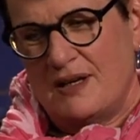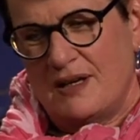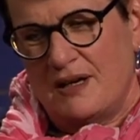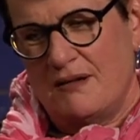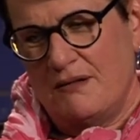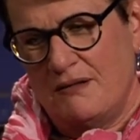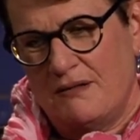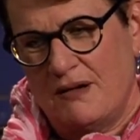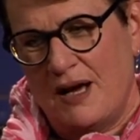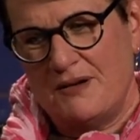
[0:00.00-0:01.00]

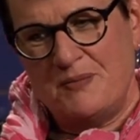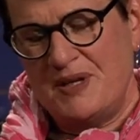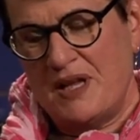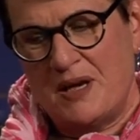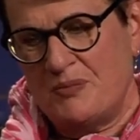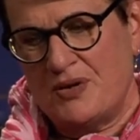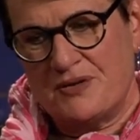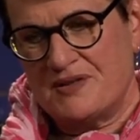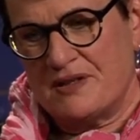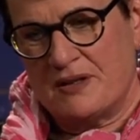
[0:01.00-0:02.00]
how to be that
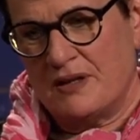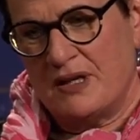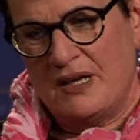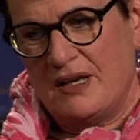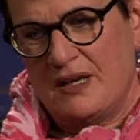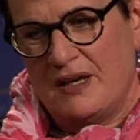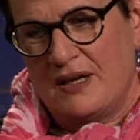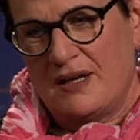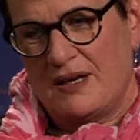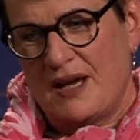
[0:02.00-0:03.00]
person?
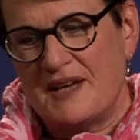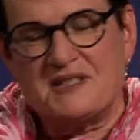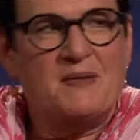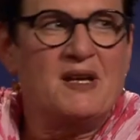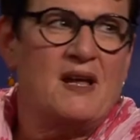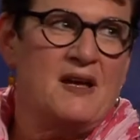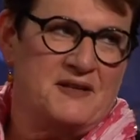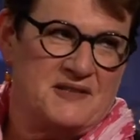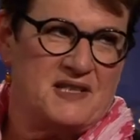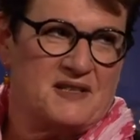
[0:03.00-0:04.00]
Ask me again
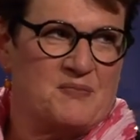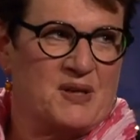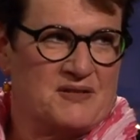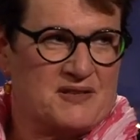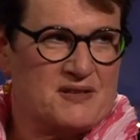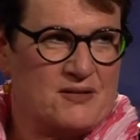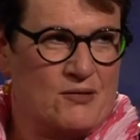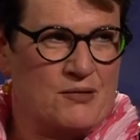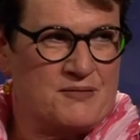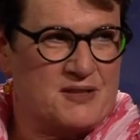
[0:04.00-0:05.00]
in 6 months
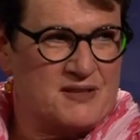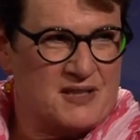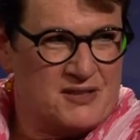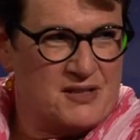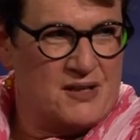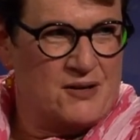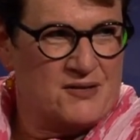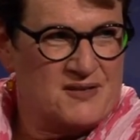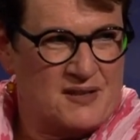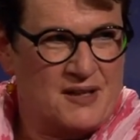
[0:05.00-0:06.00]
or 6
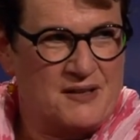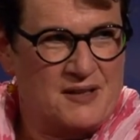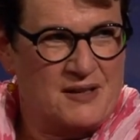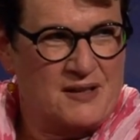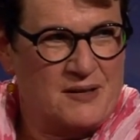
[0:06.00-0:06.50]
years, I think.